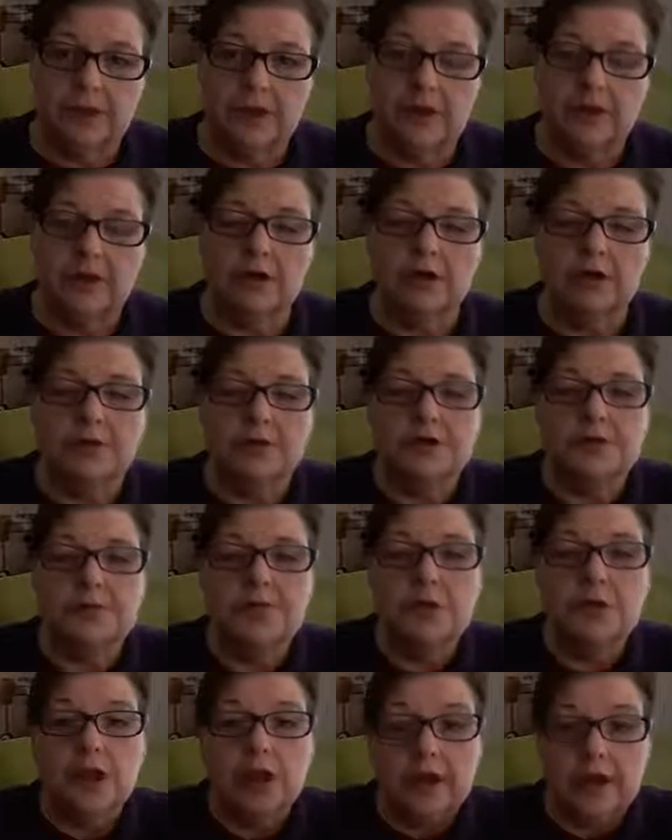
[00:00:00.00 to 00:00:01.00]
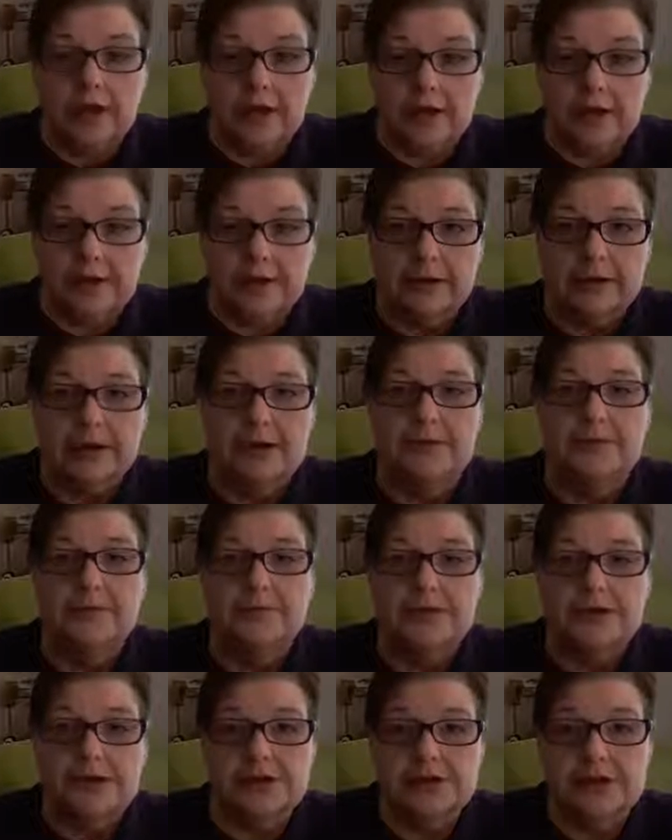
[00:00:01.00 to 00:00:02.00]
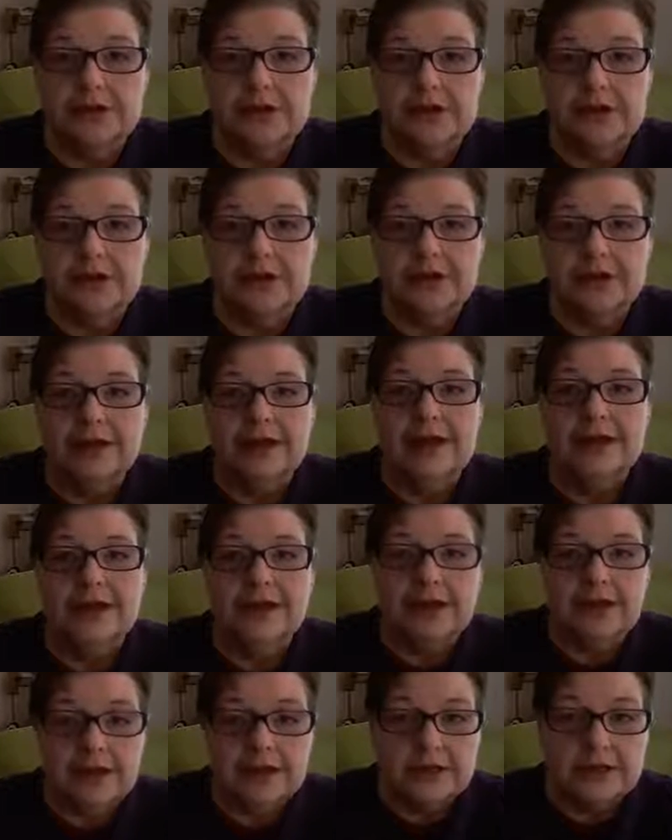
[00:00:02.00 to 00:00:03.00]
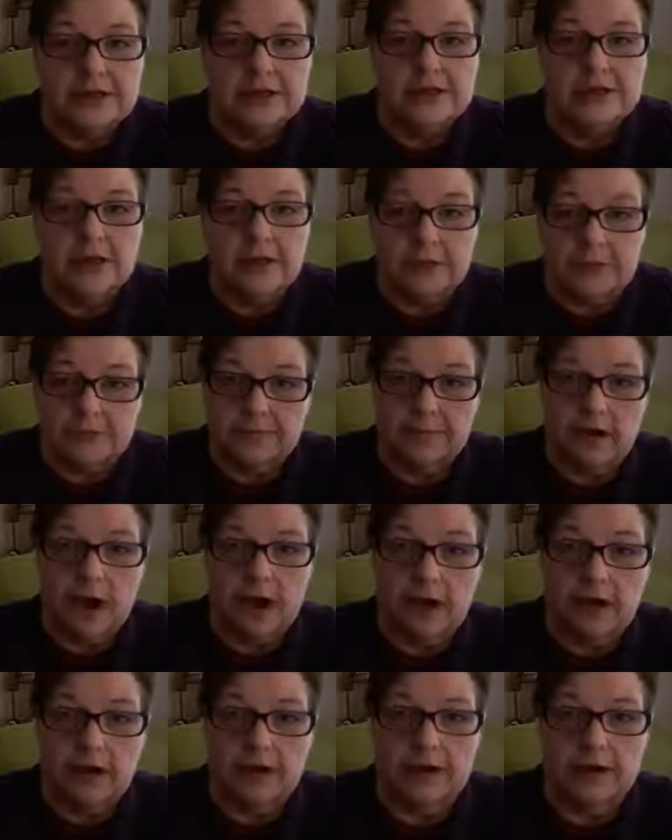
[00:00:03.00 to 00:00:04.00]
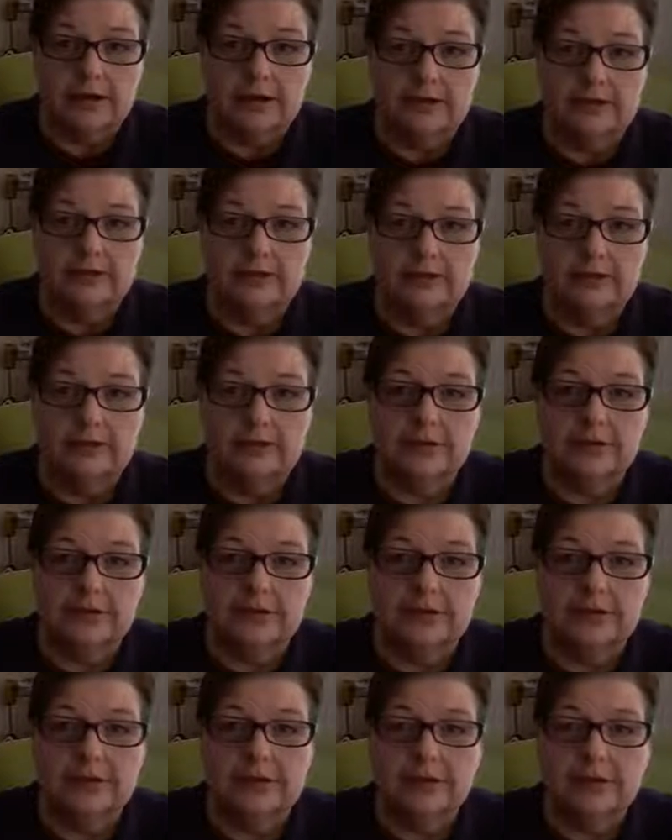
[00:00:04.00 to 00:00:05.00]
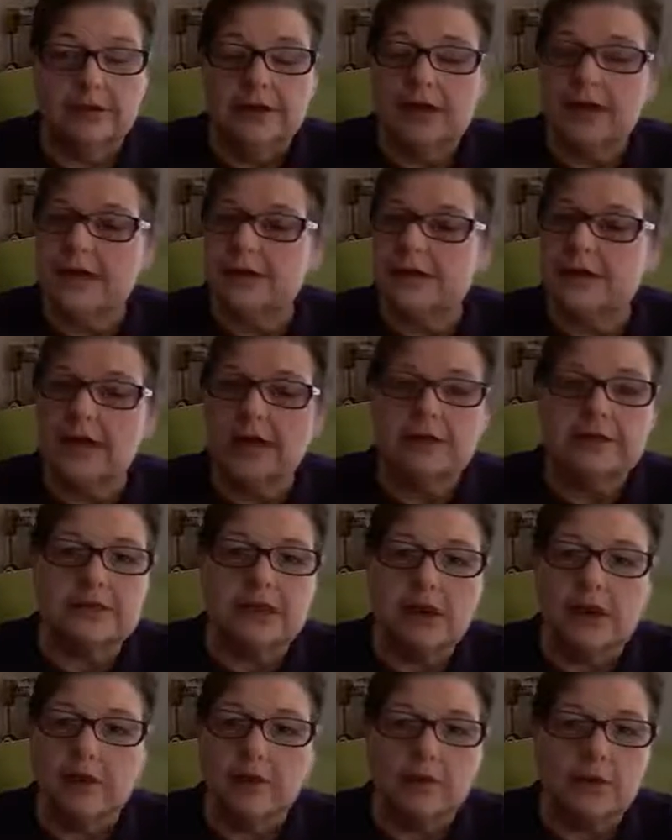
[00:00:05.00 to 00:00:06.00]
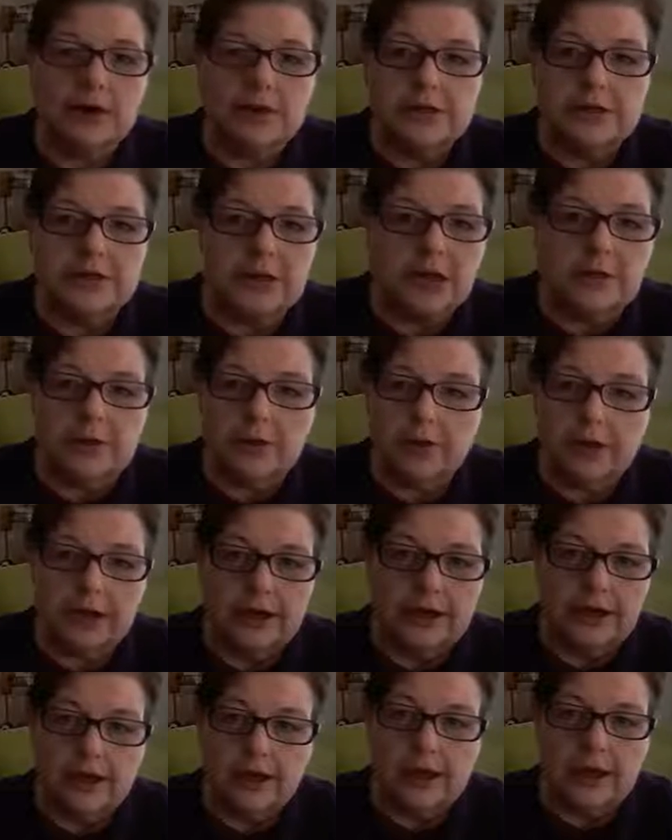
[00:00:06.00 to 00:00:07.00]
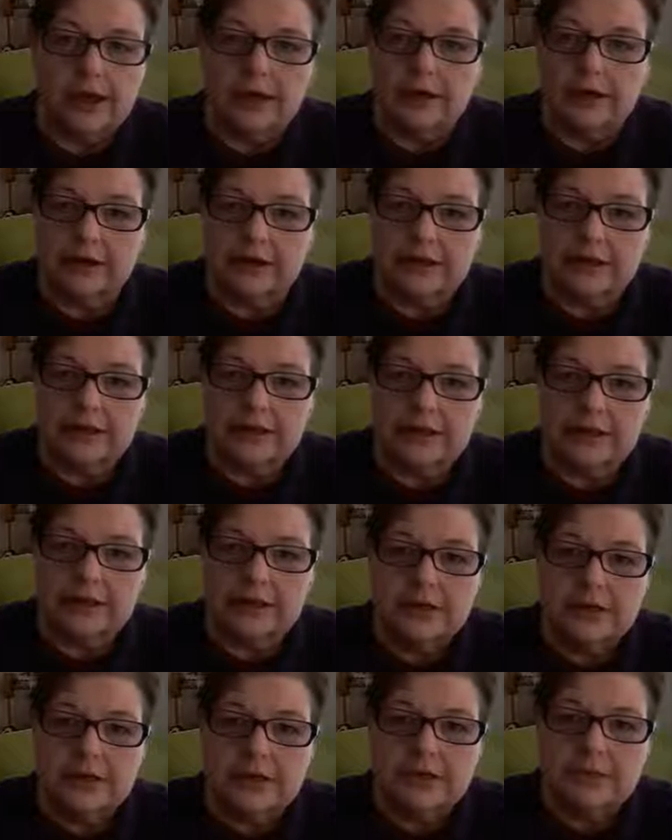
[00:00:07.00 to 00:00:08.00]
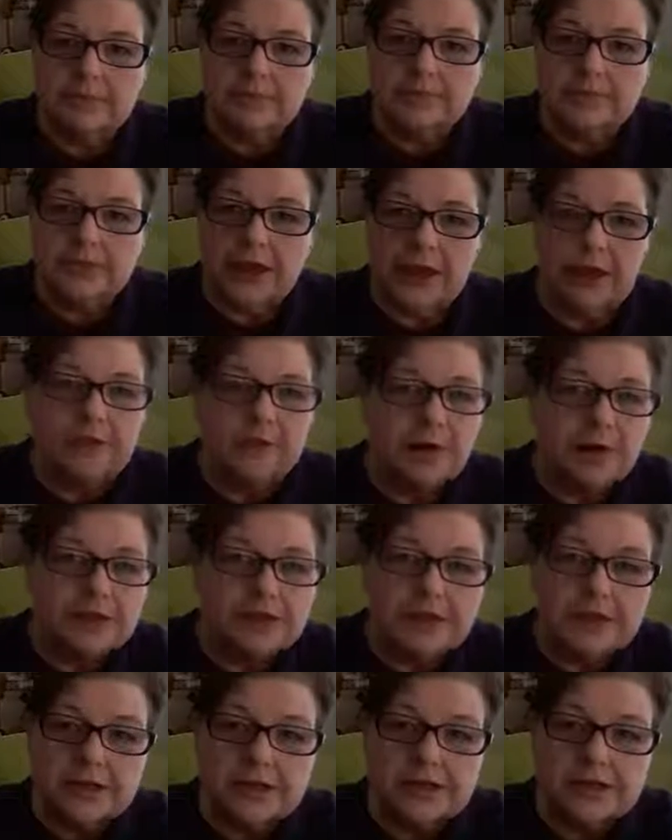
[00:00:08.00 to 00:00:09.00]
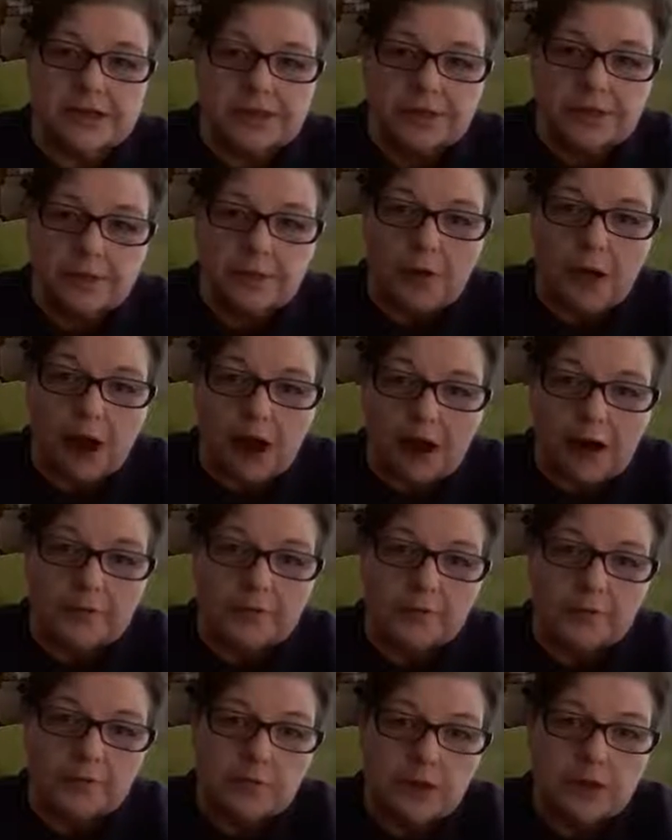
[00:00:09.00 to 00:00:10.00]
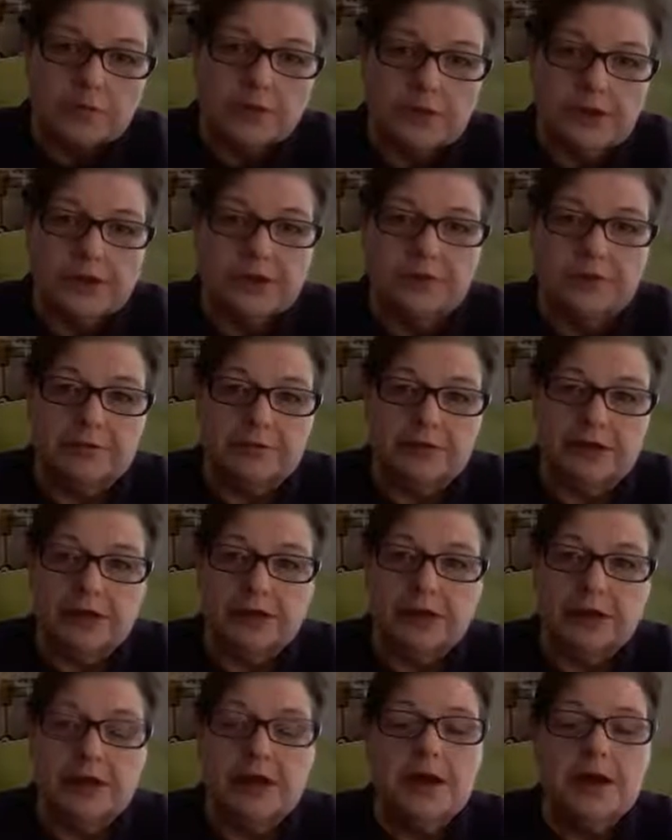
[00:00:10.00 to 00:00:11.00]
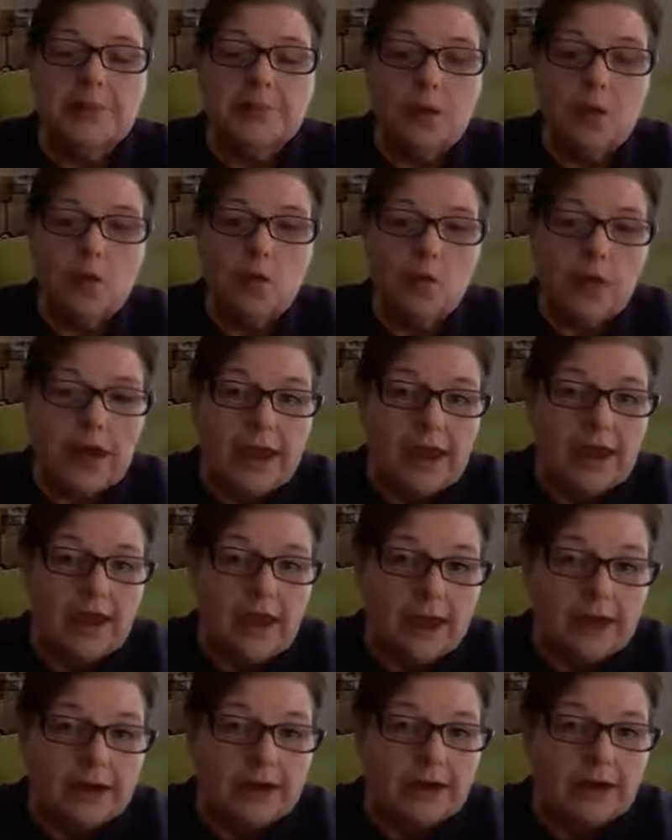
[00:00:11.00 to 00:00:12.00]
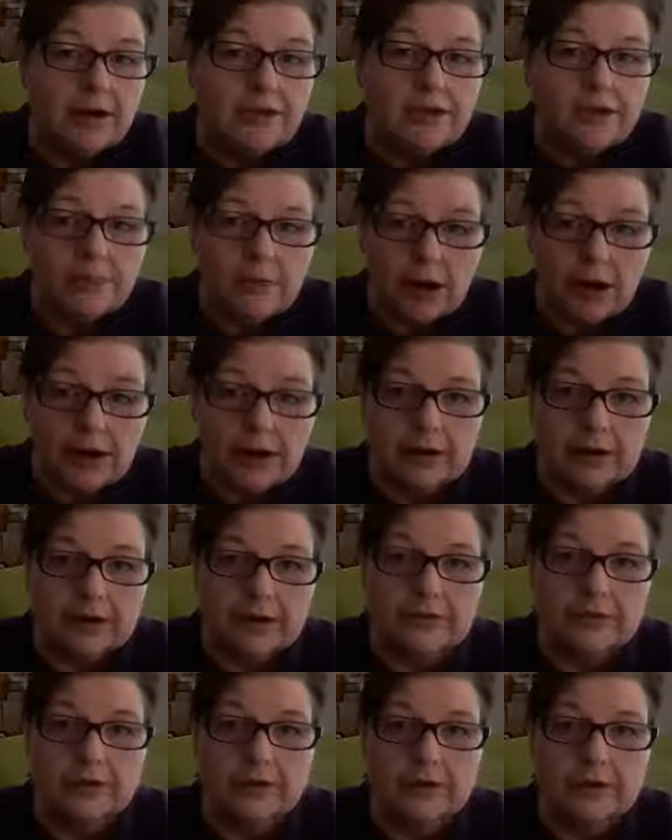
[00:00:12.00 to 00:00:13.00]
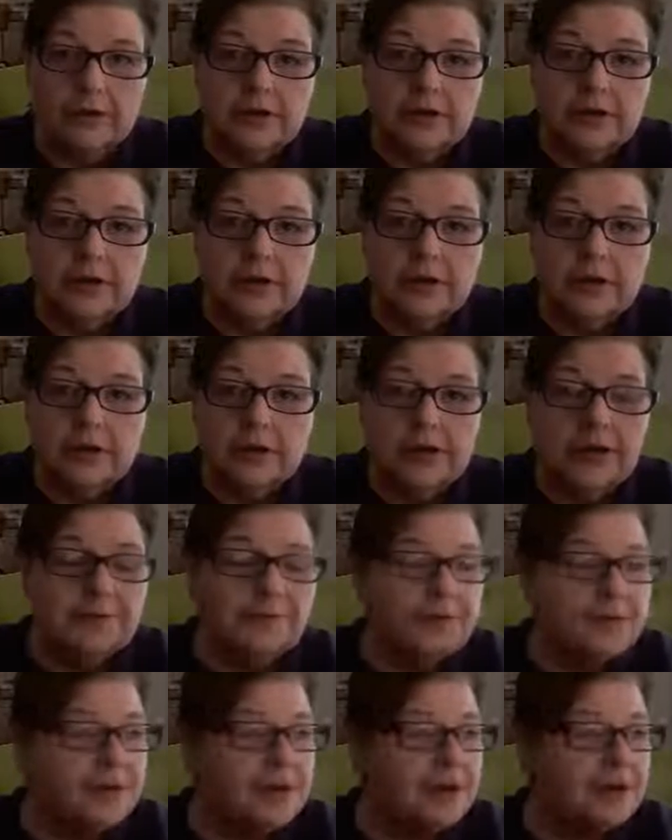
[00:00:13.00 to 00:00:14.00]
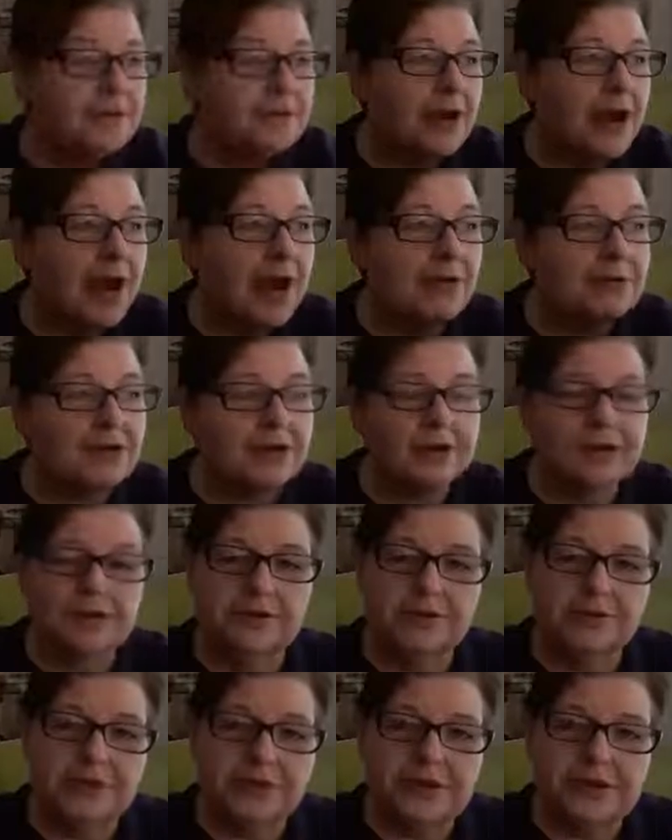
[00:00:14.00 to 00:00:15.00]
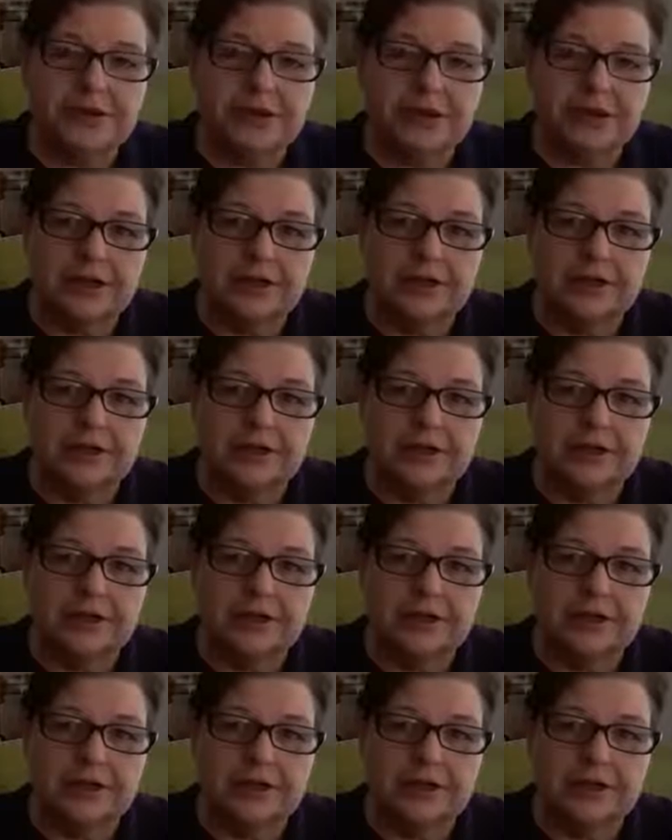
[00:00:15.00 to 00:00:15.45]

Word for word: Girls, plan and vision is of God. He does not want us operating in chaos. He wants us to thrive in what we're doing. But we cannot thrive if we don't have a clear vision,